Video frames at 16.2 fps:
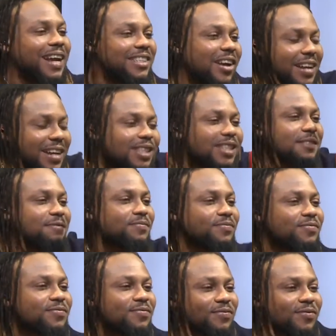Nigerian ladies.
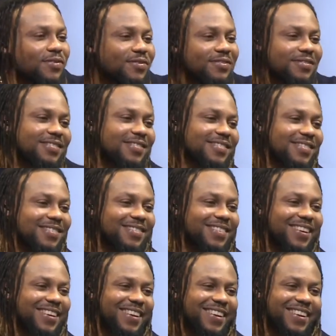So, um, we buy stuff.
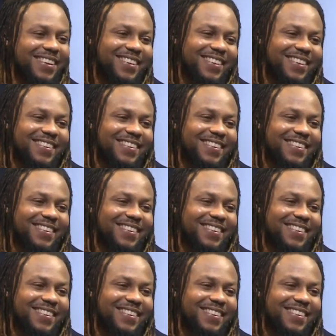We buy stuff.